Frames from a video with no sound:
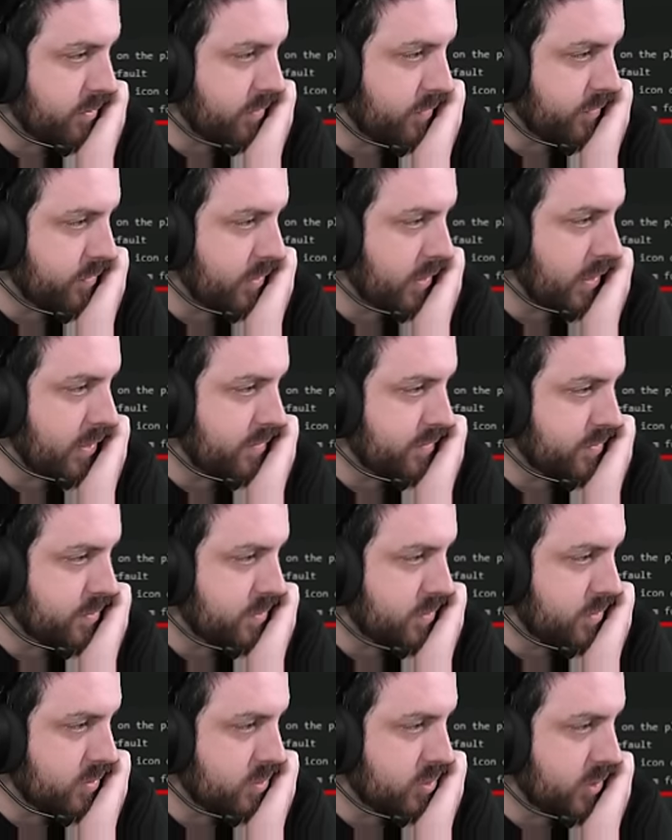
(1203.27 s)
of
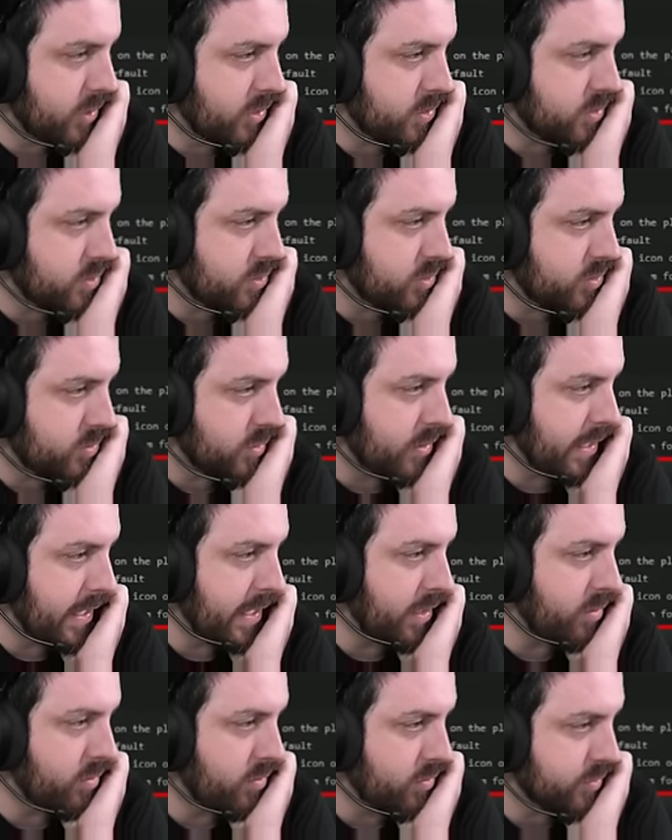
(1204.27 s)
gloves changed to
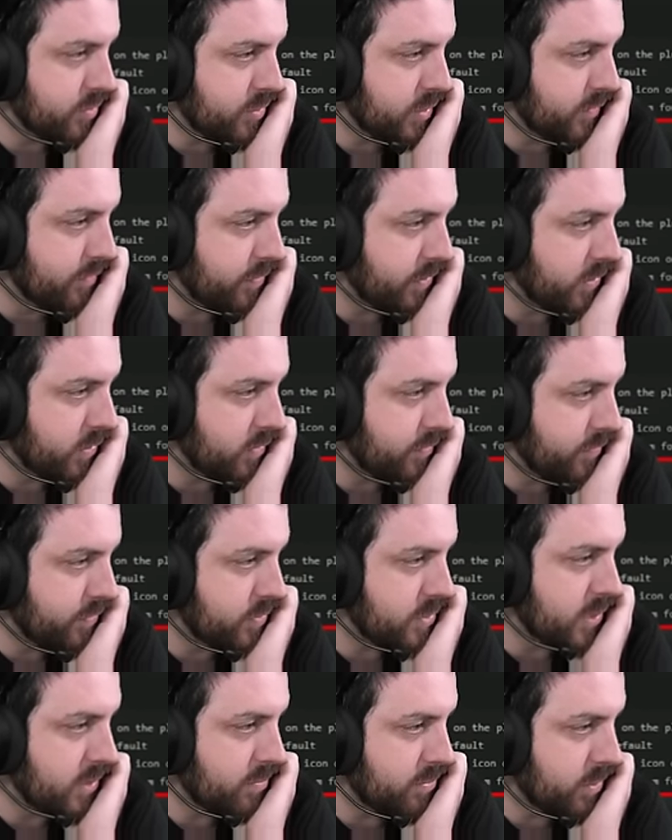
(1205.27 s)
now or something for
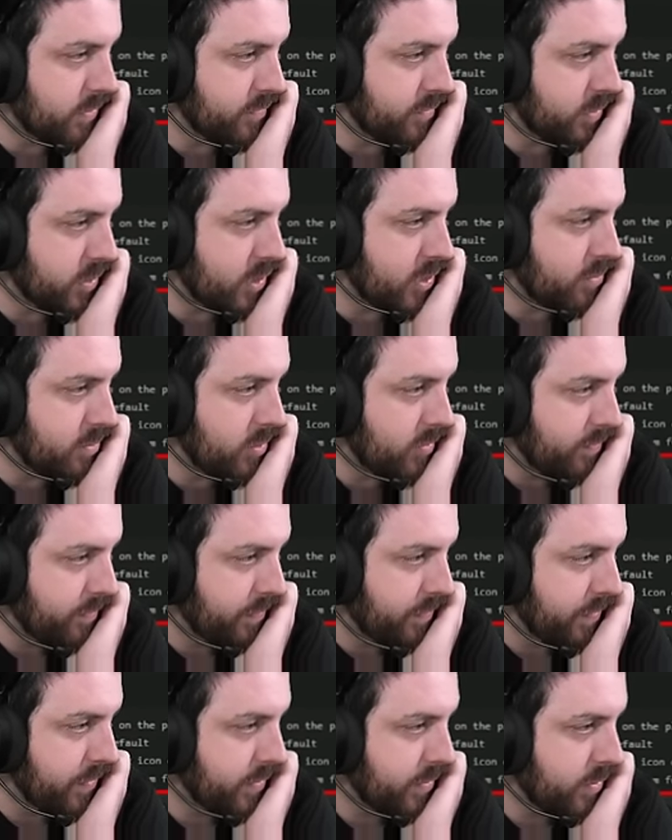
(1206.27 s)
tick perfect armor
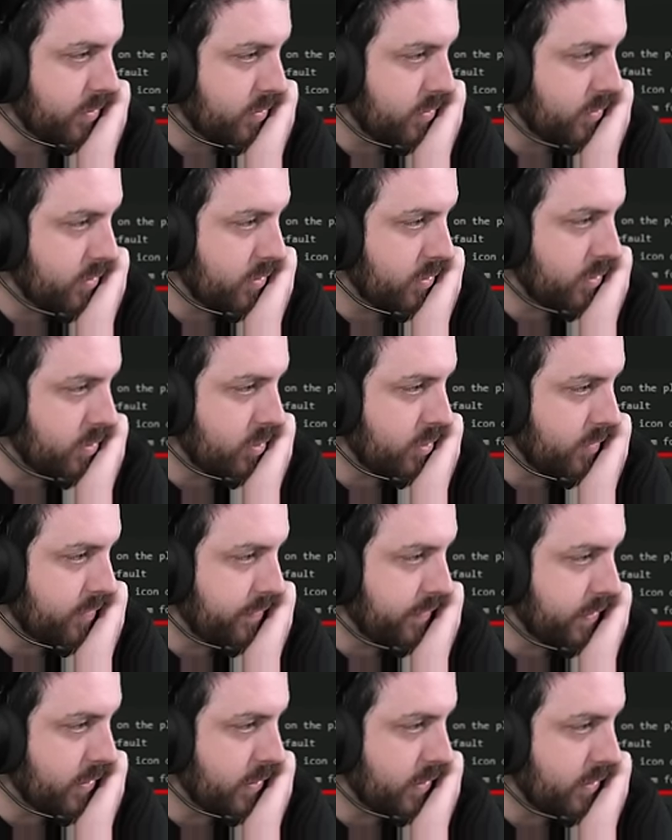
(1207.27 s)
uh,
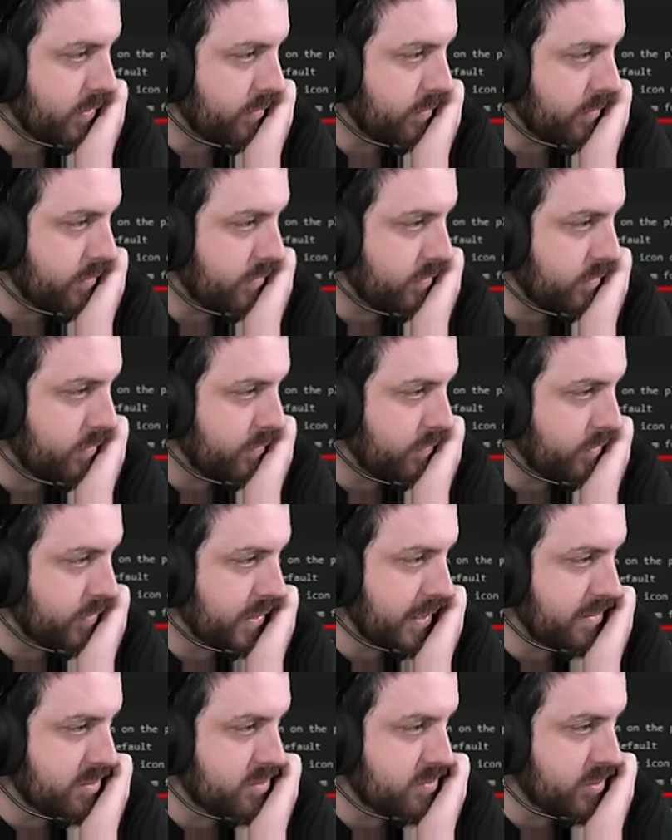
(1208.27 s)
off um, for
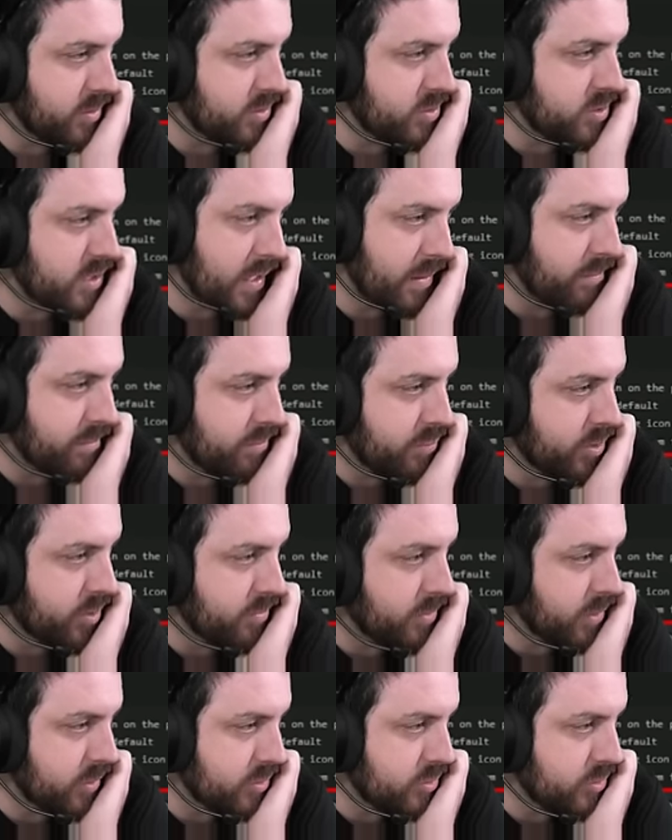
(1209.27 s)
damage bonus. Yeah, pretty
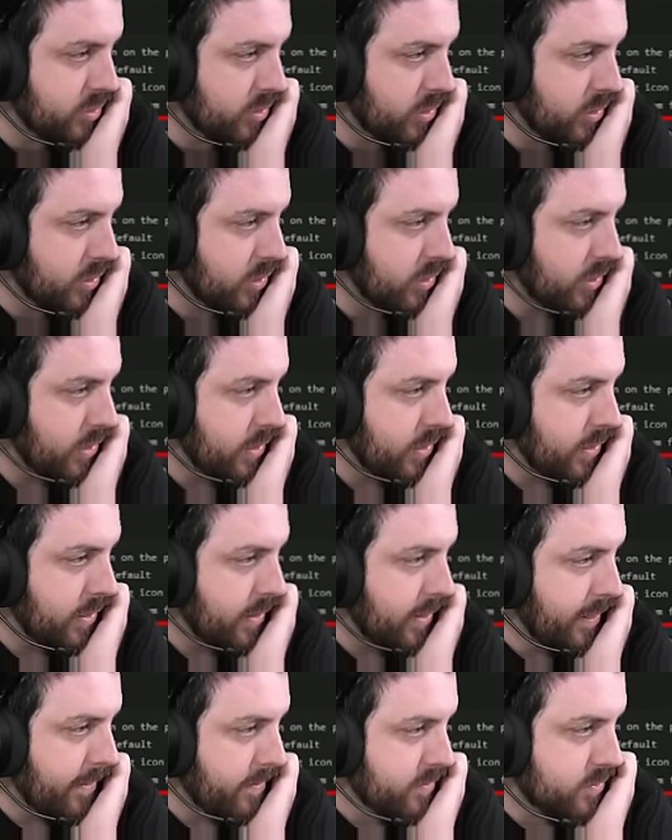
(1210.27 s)
much.
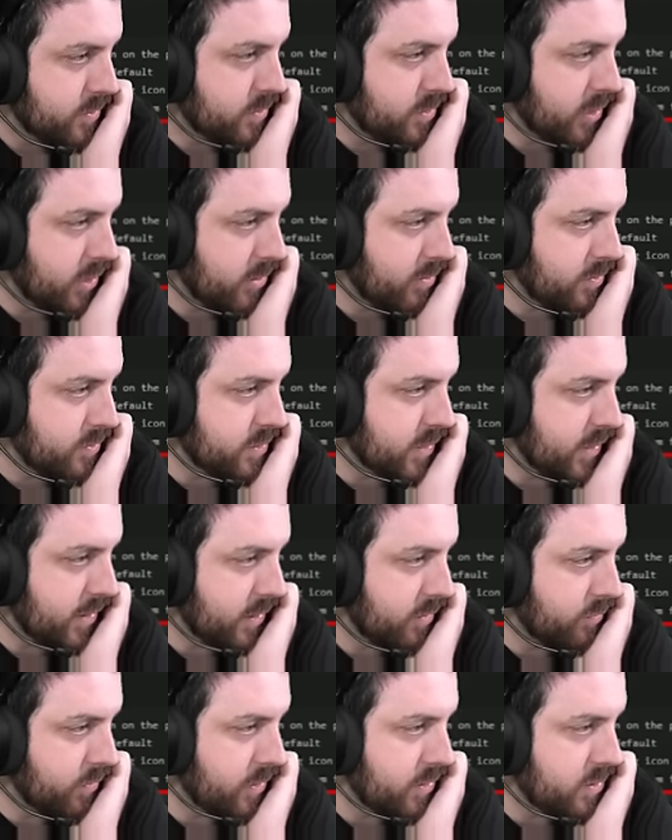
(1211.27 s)
It's not telling you
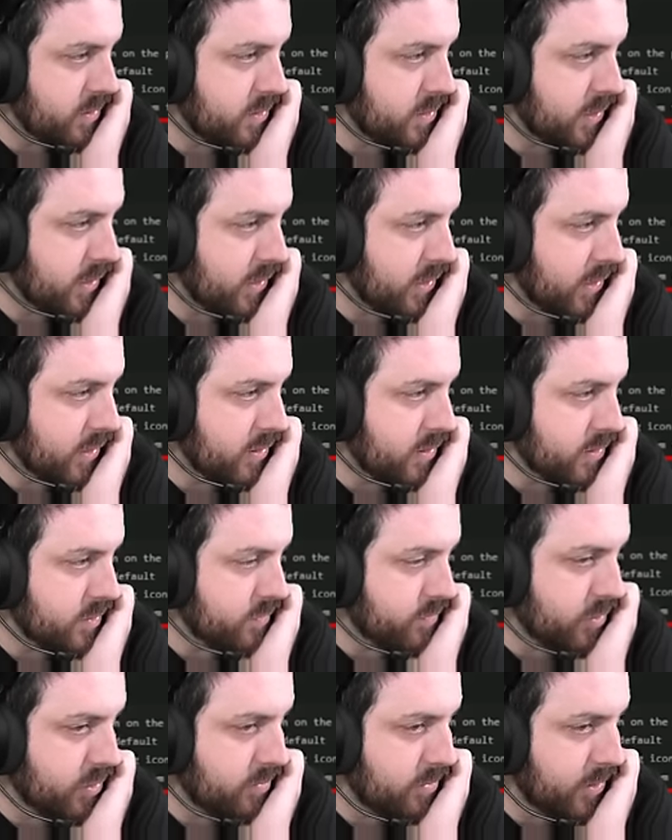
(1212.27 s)
exactly when to tick it. Does
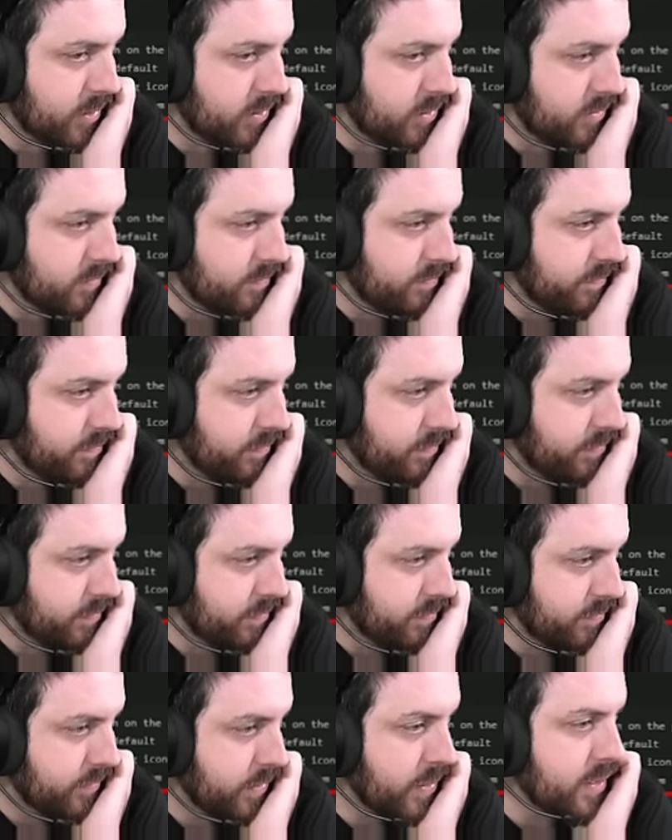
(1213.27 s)
it really matter?
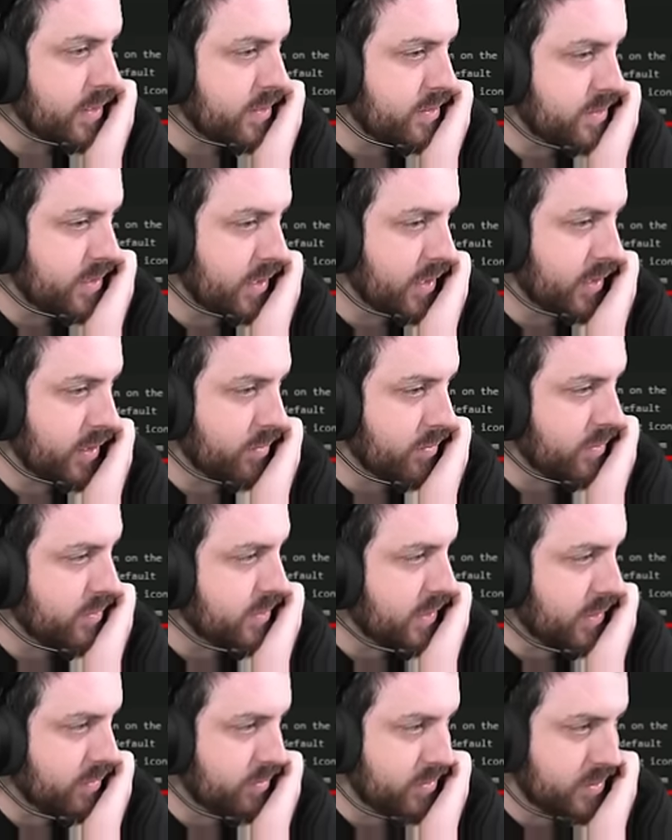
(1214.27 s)
It is telling him
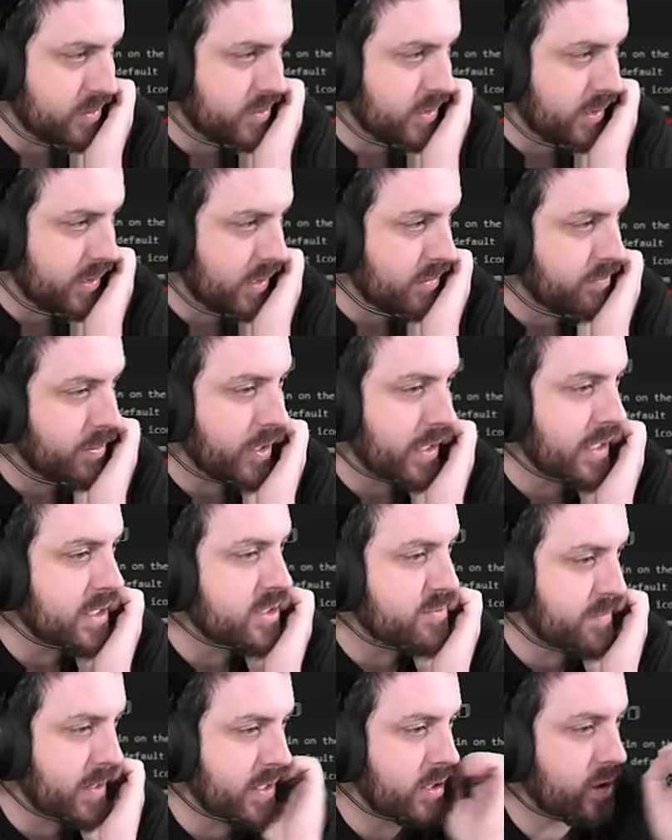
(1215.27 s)
exactly when to tick it, but
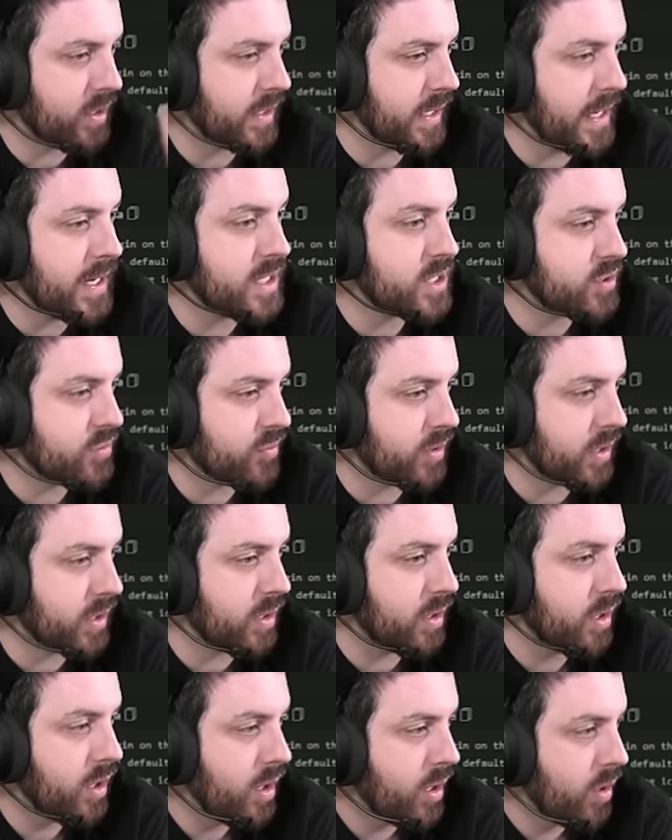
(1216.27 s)
he's manually
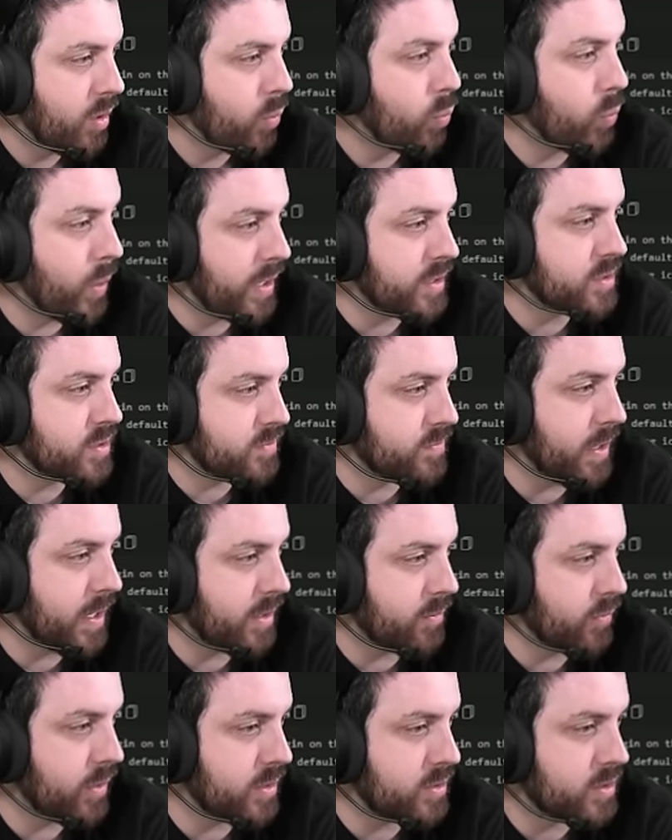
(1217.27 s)
entering when to
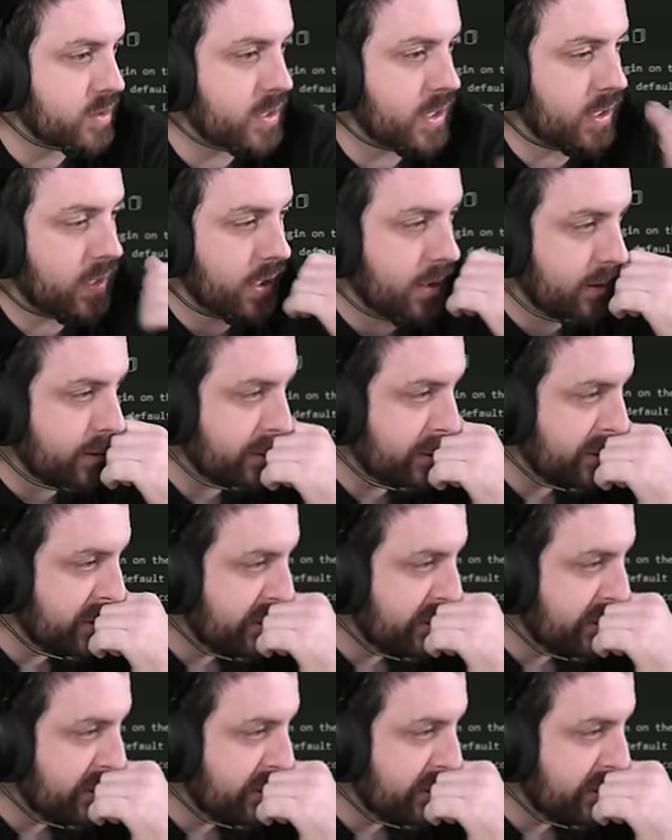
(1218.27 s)
when to tick it.